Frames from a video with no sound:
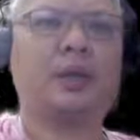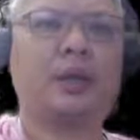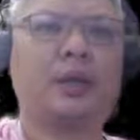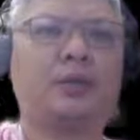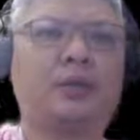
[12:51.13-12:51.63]

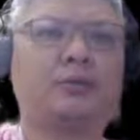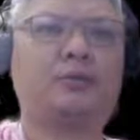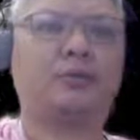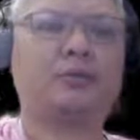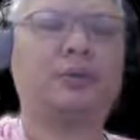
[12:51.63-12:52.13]
and
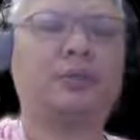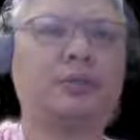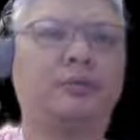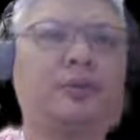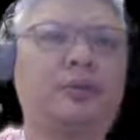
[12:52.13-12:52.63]
through a
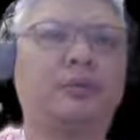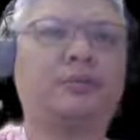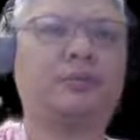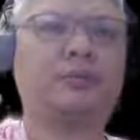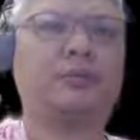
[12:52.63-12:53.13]
series
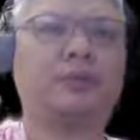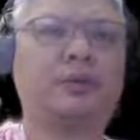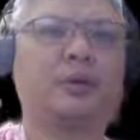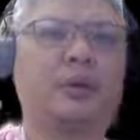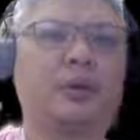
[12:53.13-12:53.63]
of
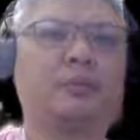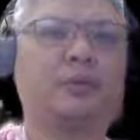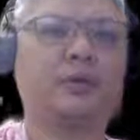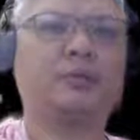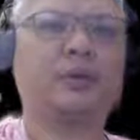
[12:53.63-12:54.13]

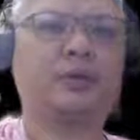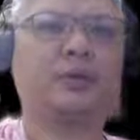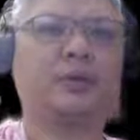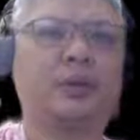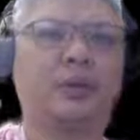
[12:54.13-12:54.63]

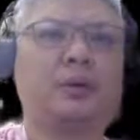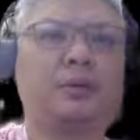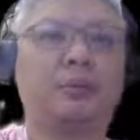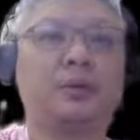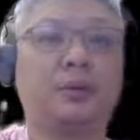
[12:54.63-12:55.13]
maneuvers,
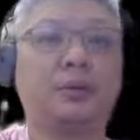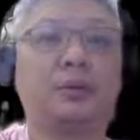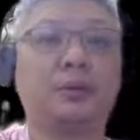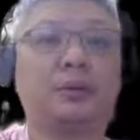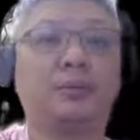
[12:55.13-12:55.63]

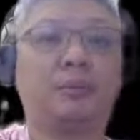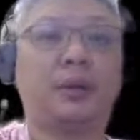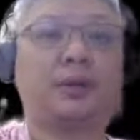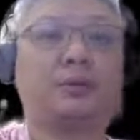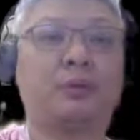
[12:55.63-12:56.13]

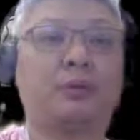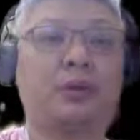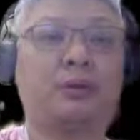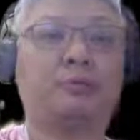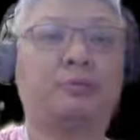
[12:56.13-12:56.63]
black will
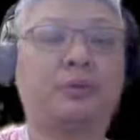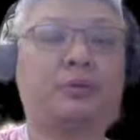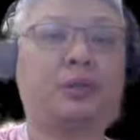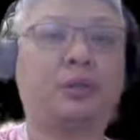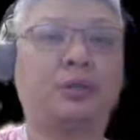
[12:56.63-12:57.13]
now be
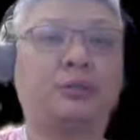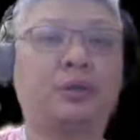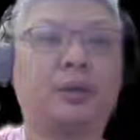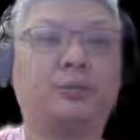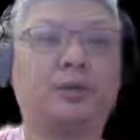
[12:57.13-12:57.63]
threatening to
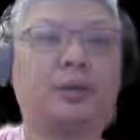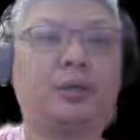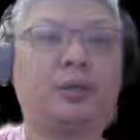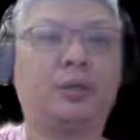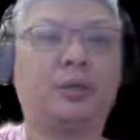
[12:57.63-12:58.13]
capture
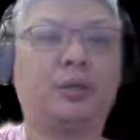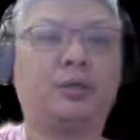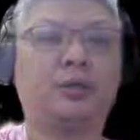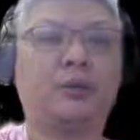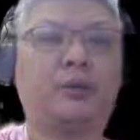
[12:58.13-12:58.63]
the
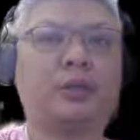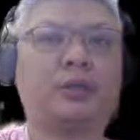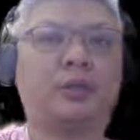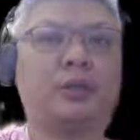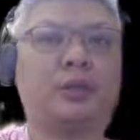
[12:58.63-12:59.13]
chariot,
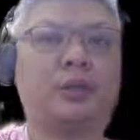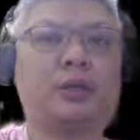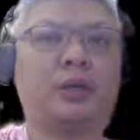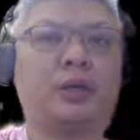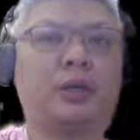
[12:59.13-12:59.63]

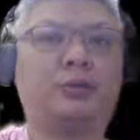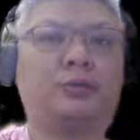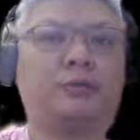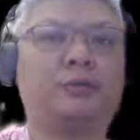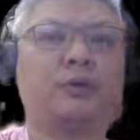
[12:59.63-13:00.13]
and this
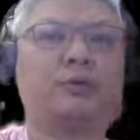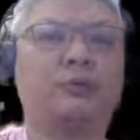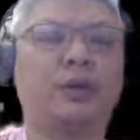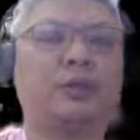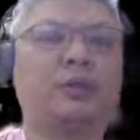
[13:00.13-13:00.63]
would force
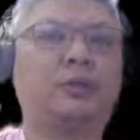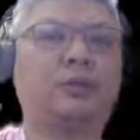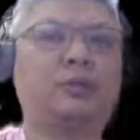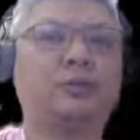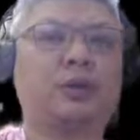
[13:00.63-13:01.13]
red
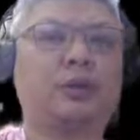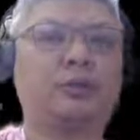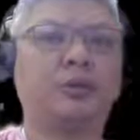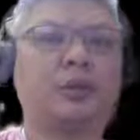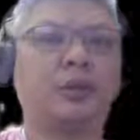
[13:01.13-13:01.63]
to
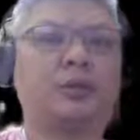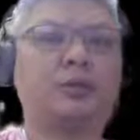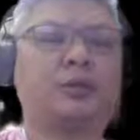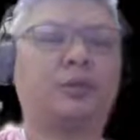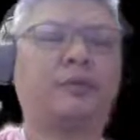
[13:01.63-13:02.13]

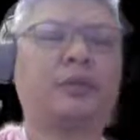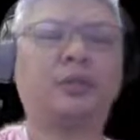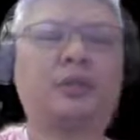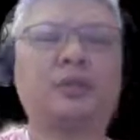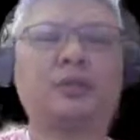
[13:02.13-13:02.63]

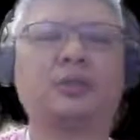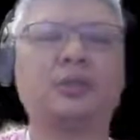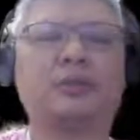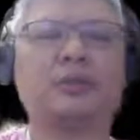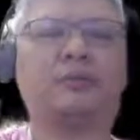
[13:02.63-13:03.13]
sacrifice his
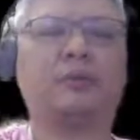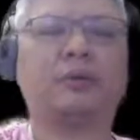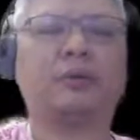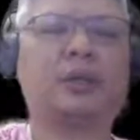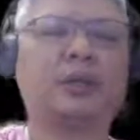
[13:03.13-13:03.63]
chariot
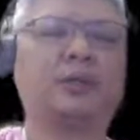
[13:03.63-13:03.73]
for